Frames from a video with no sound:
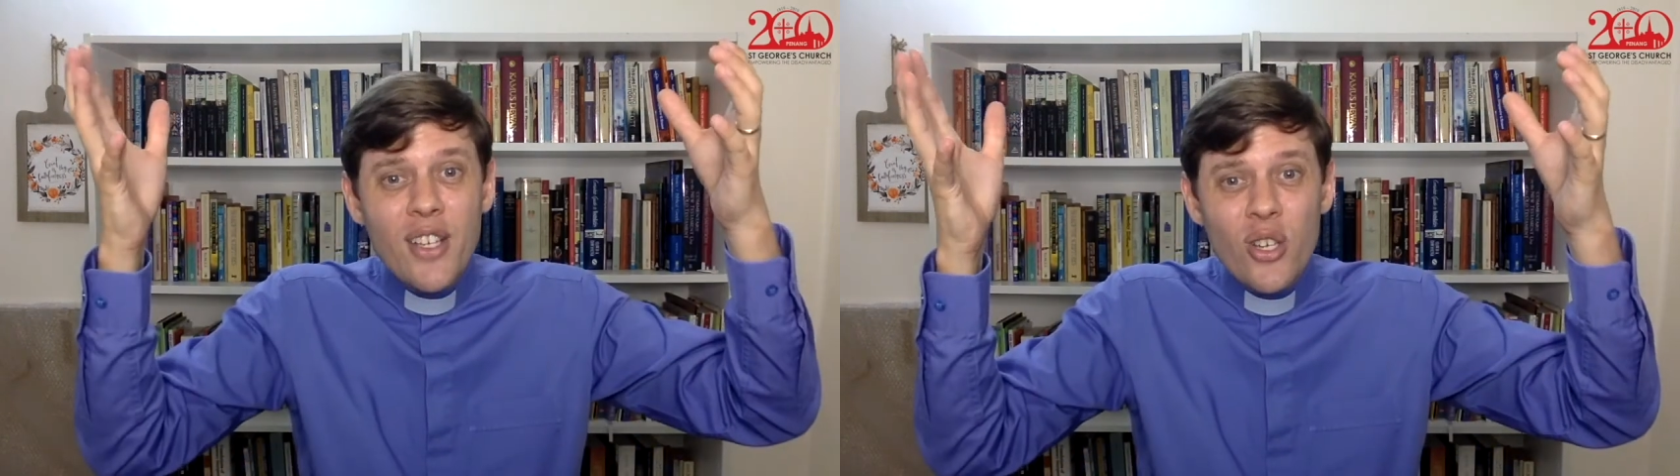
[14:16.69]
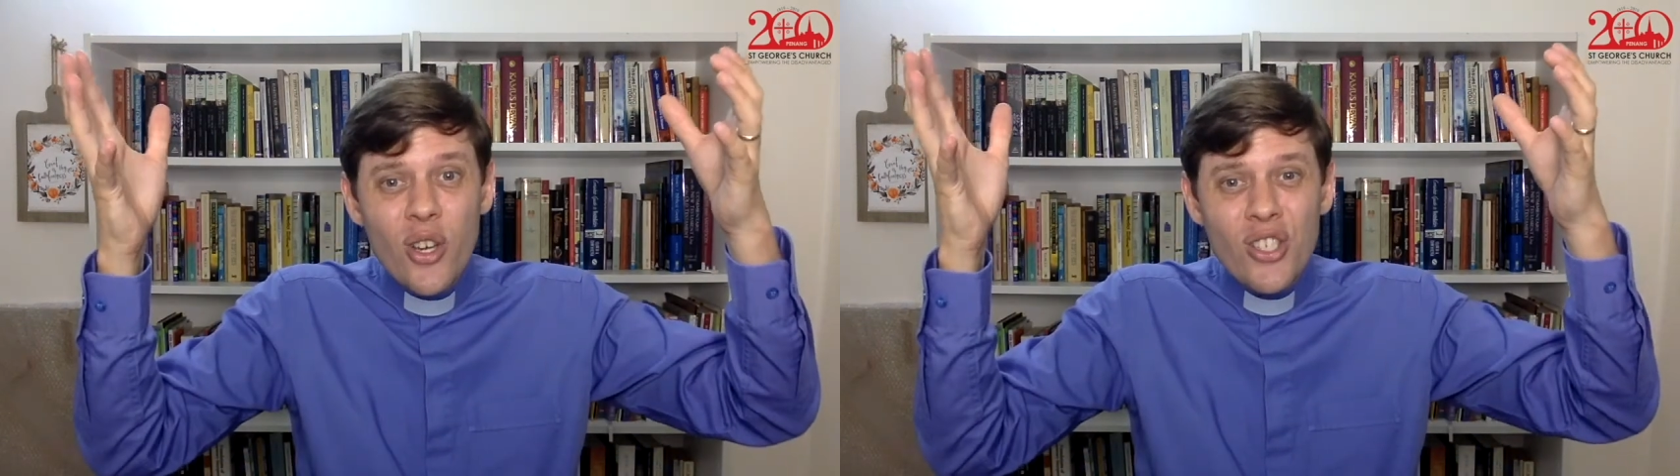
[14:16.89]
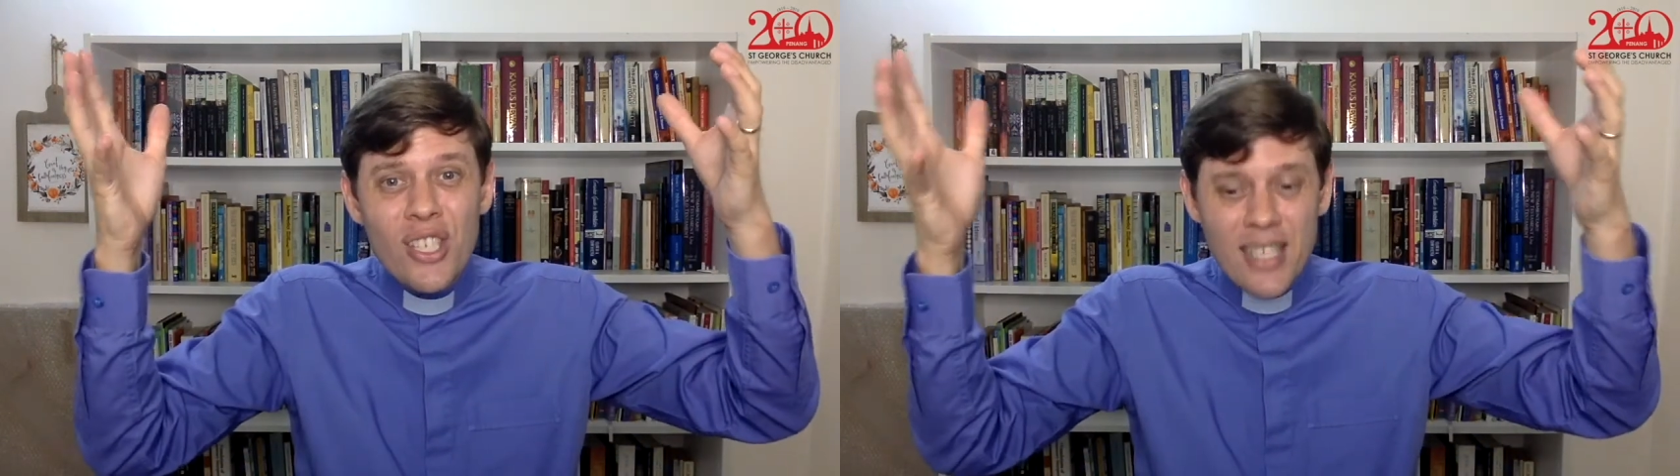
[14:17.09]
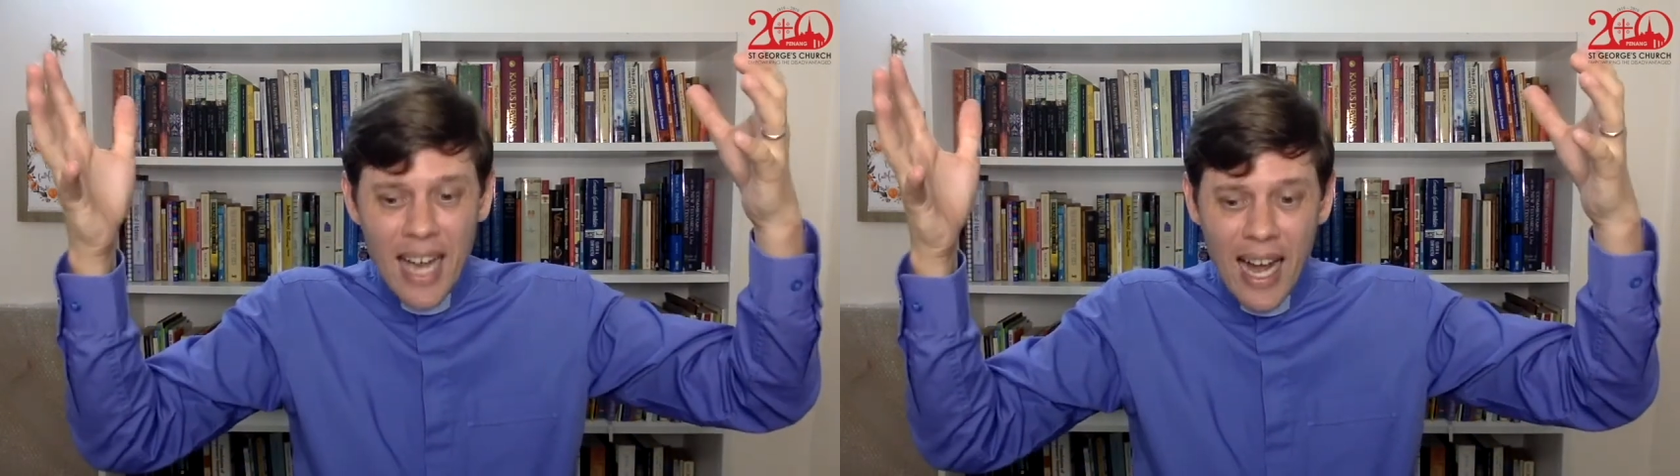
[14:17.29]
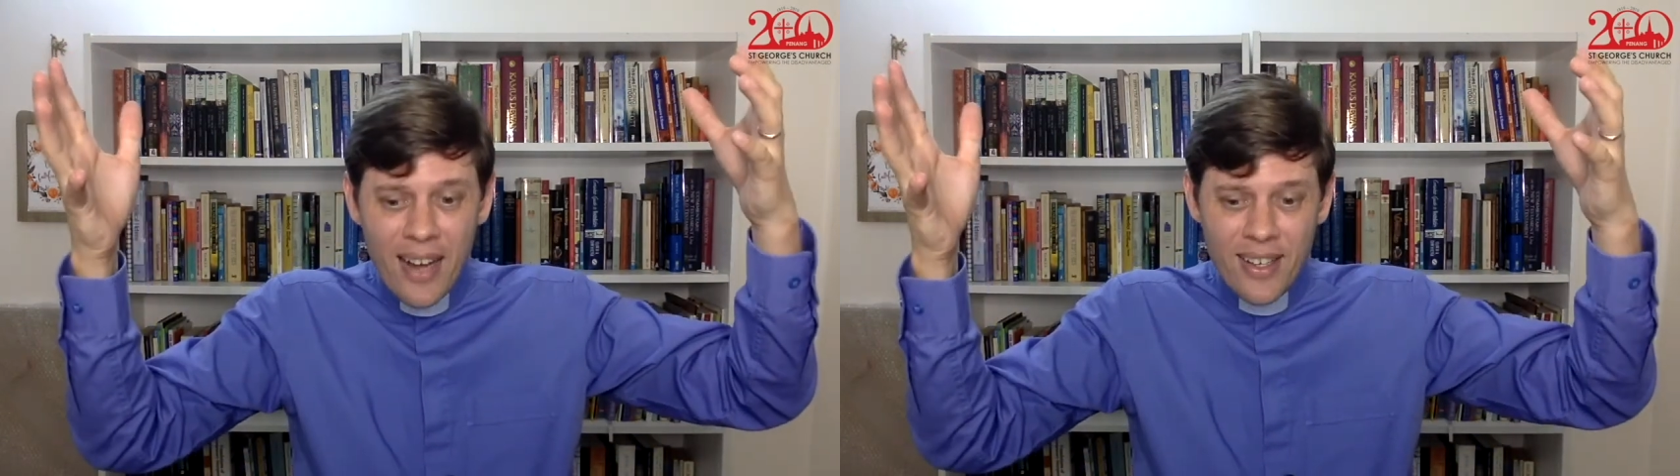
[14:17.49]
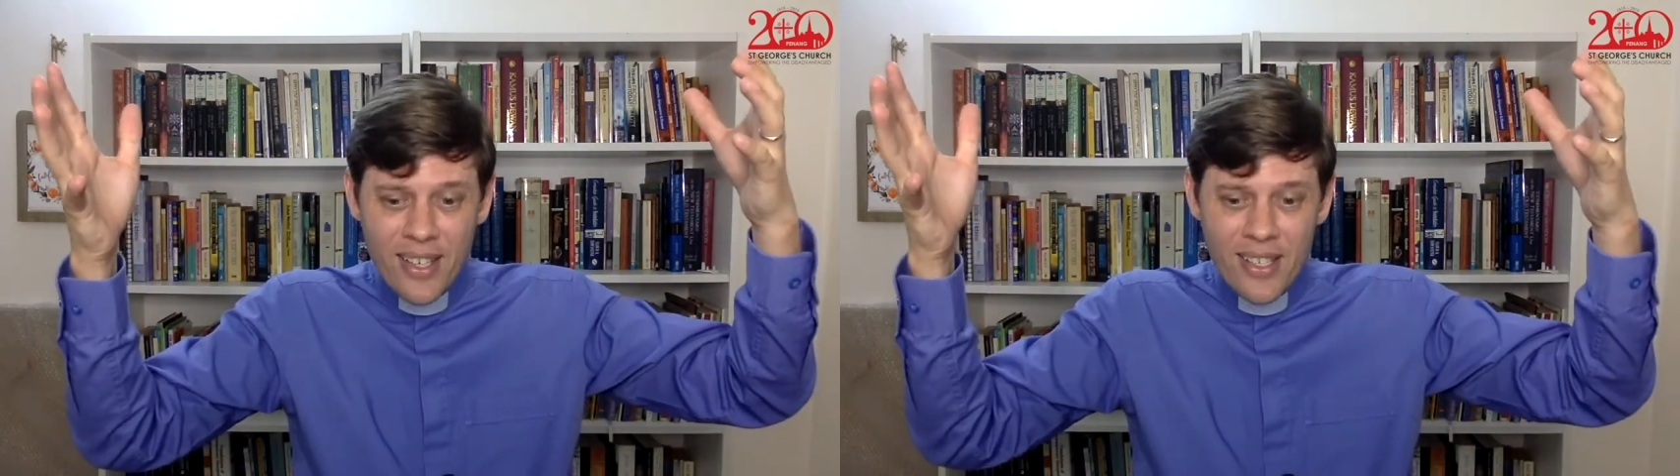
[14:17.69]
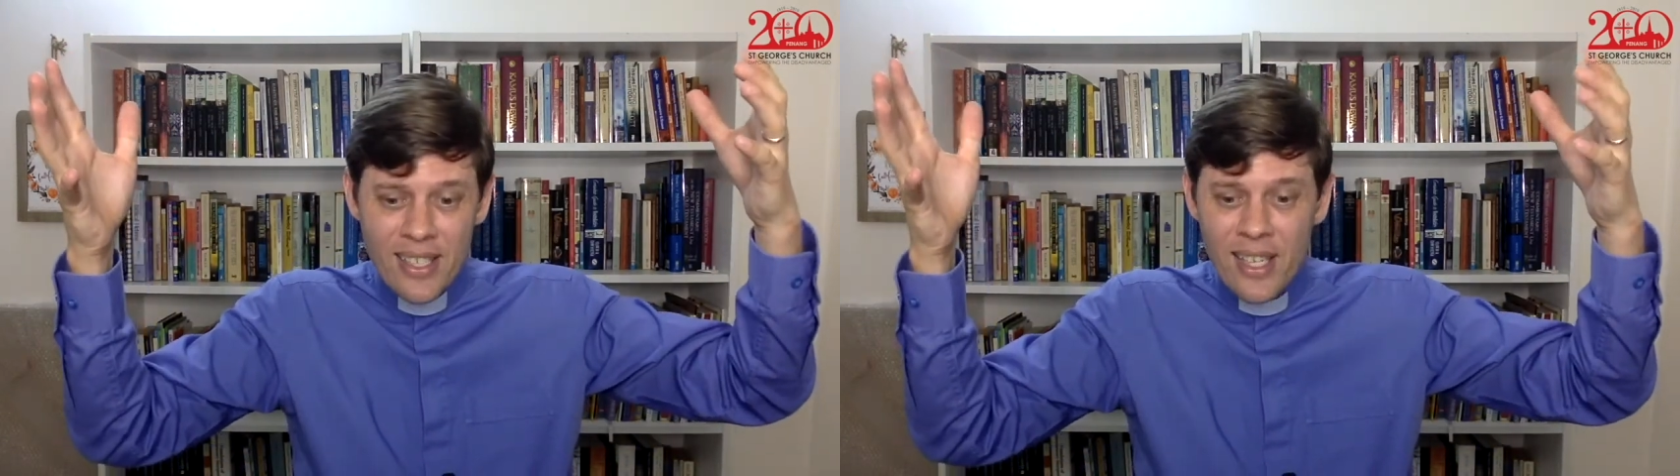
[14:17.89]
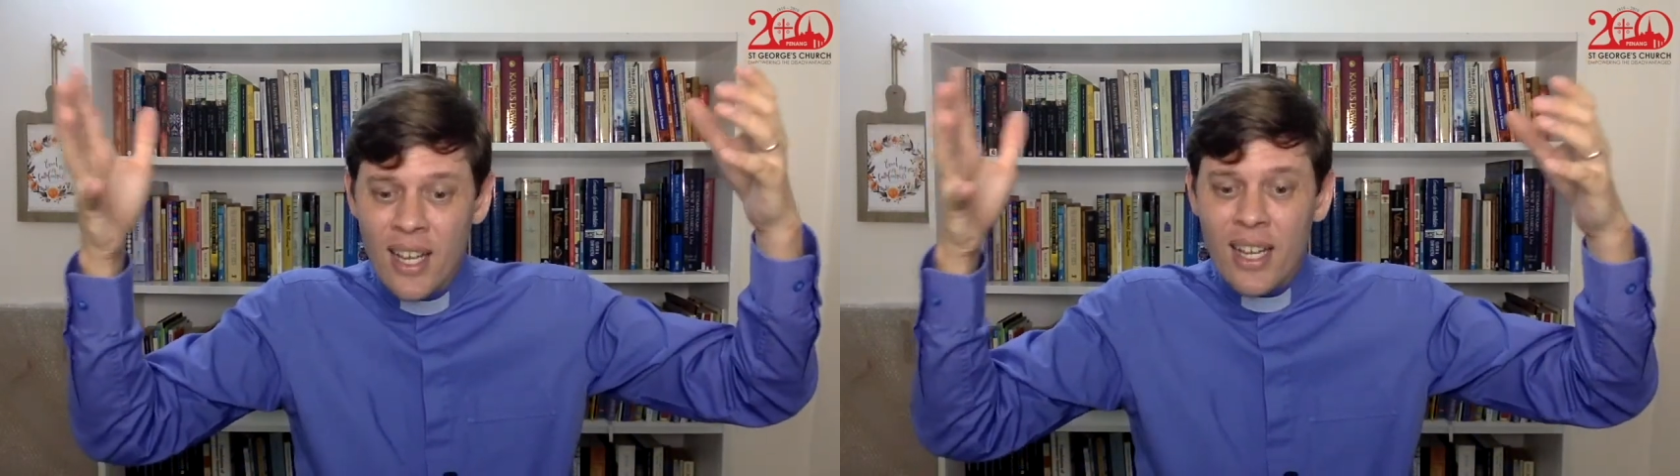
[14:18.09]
turned to darkness as